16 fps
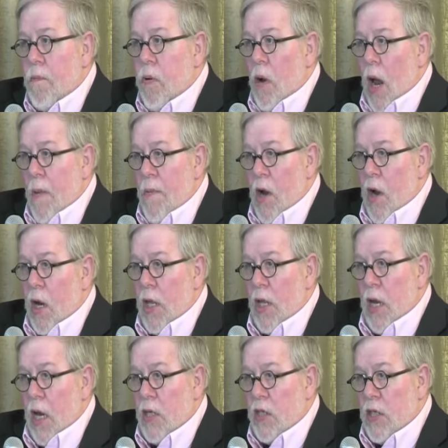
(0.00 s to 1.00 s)

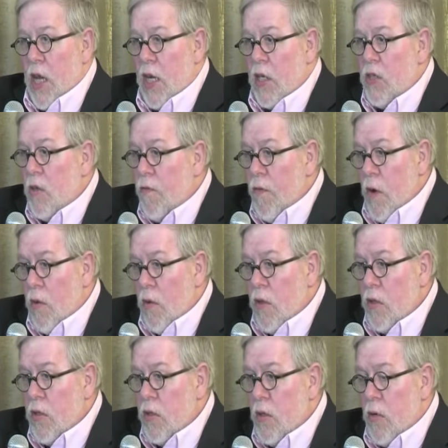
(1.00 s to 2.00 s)
primarily an educational
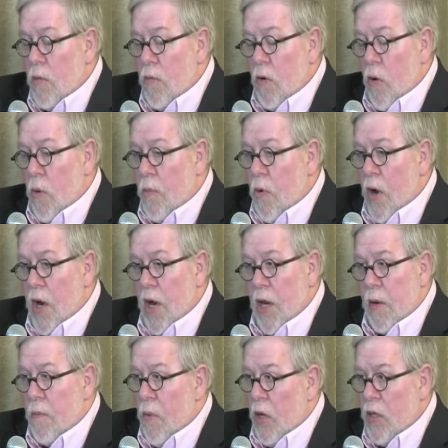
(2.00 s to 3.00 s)
focus to
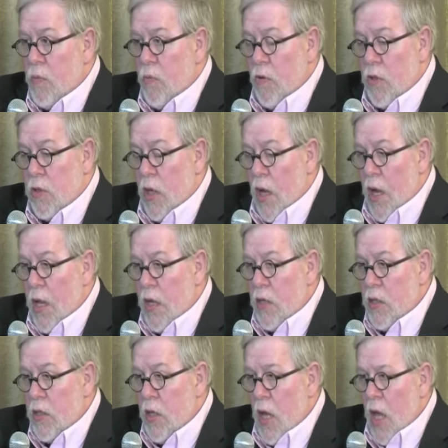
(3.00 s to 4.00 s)
incorporating much more
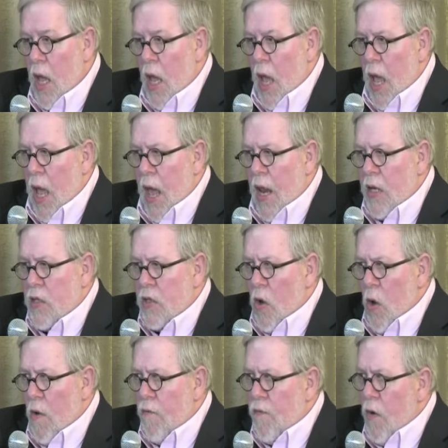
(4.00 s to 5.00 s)
science, and it's
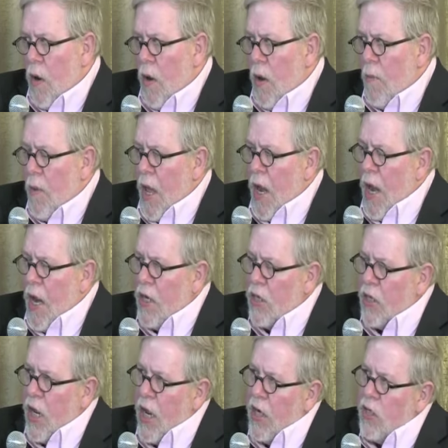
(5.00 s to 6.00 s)
gone from an
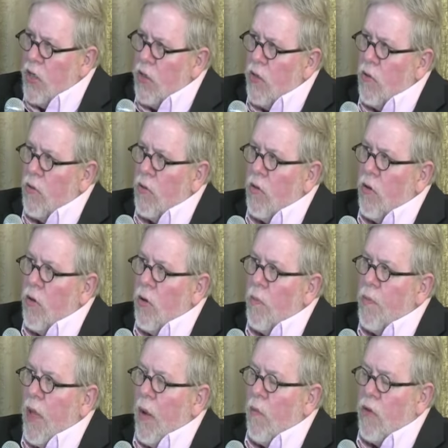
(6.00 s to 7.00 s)
educational
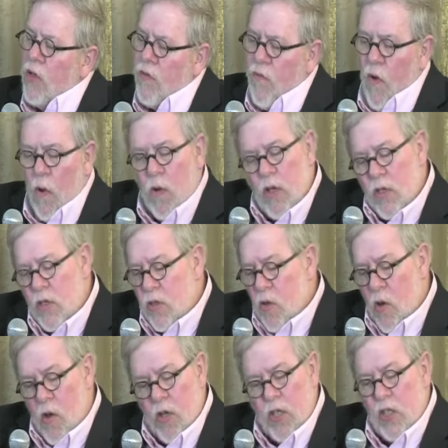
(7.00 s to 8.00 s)
group that was focused
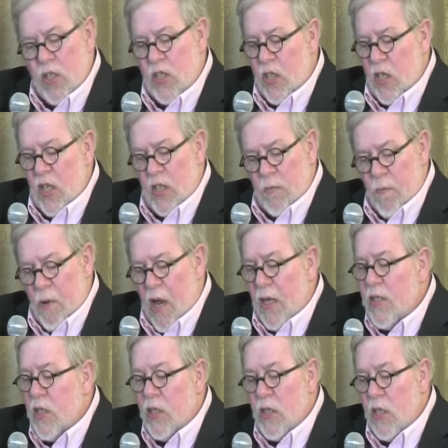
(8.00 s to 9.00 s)
on disease
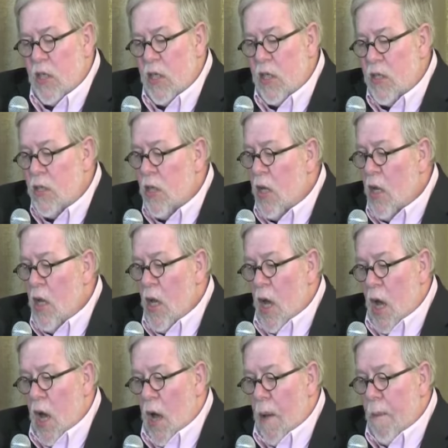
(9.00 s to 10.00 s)
processes
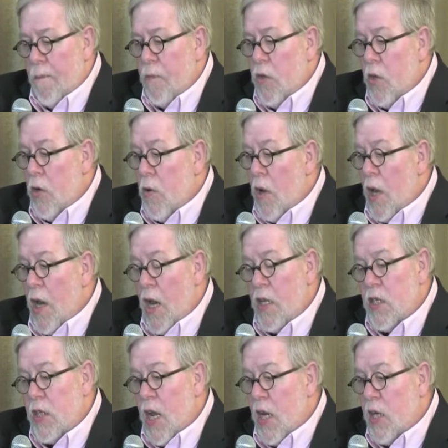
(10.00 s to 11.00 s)
to an
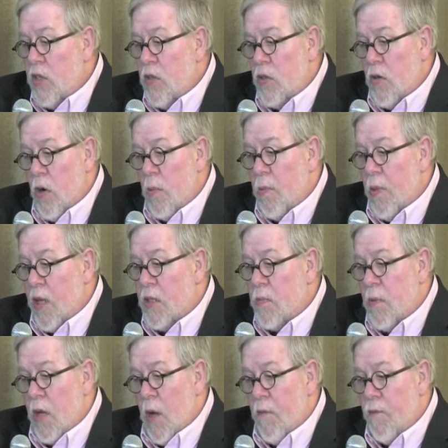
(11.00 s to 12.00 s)
educational group that's
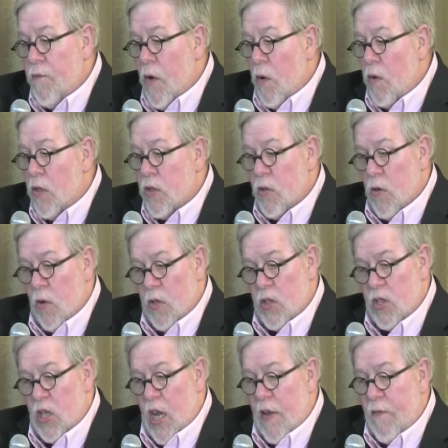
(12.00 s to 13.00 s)
become focused on
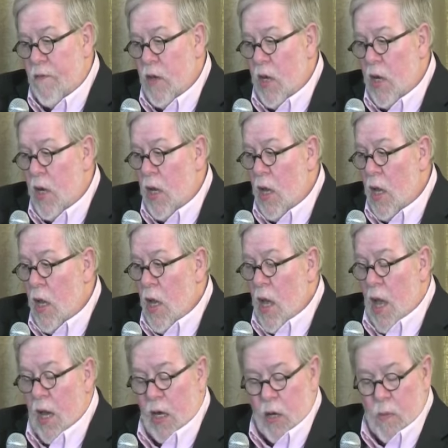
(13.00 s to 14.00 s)
safety
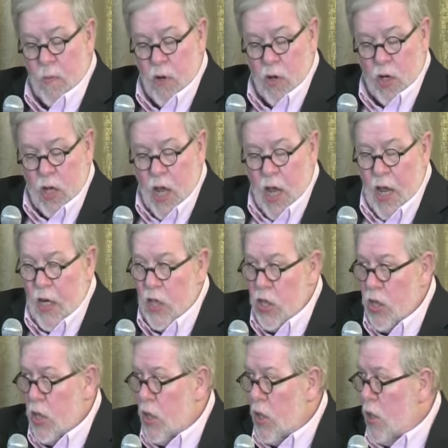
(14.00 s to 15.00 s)
and
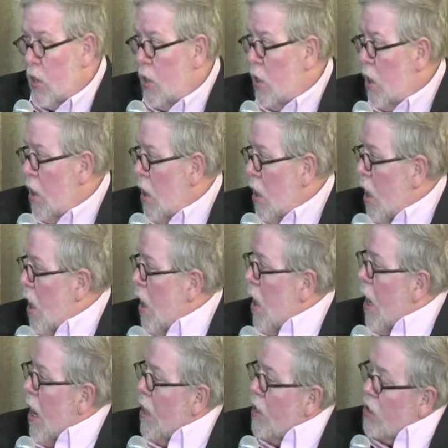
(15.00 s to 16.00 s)
communication
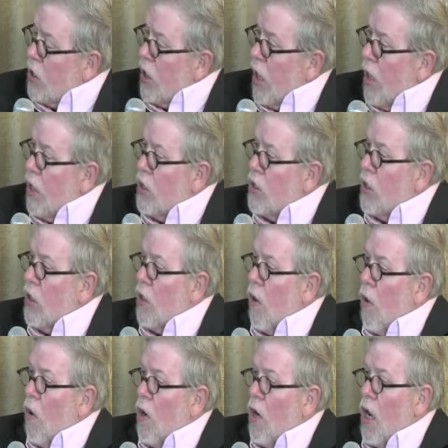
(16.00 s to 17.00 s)
and education,
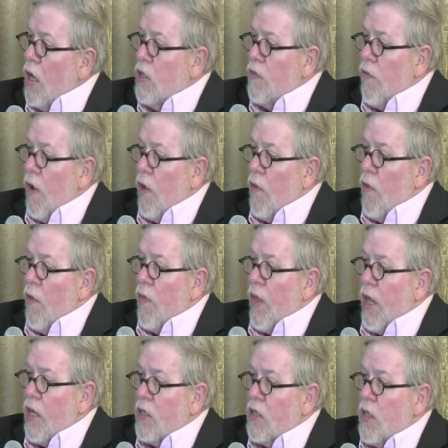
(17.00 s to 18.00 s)
all kinds of other
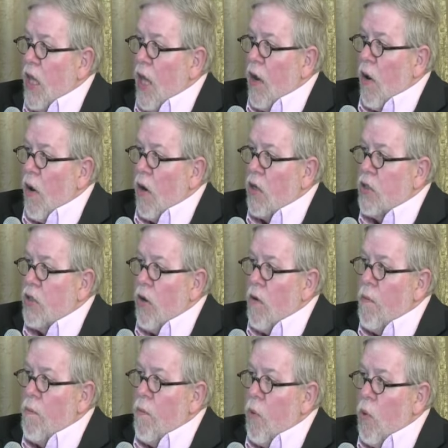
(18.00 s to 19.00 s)
things that are
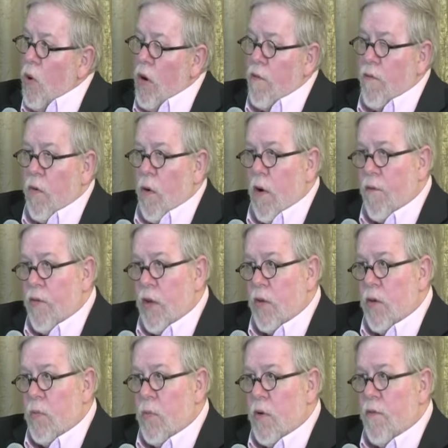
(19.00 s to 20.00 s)
so important for our
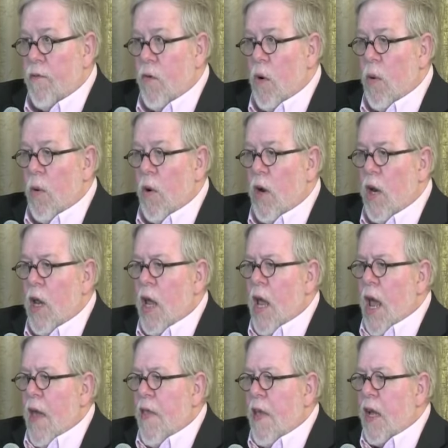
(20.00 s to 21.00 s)
field to move forward,
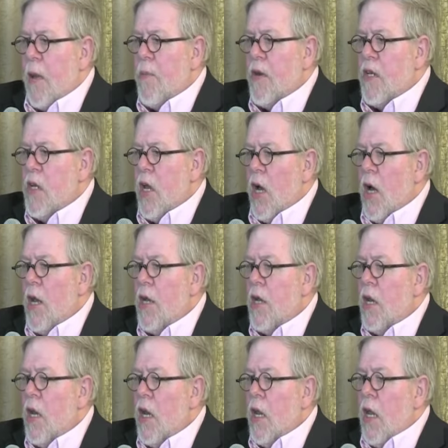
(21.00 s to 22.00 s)
and that can be done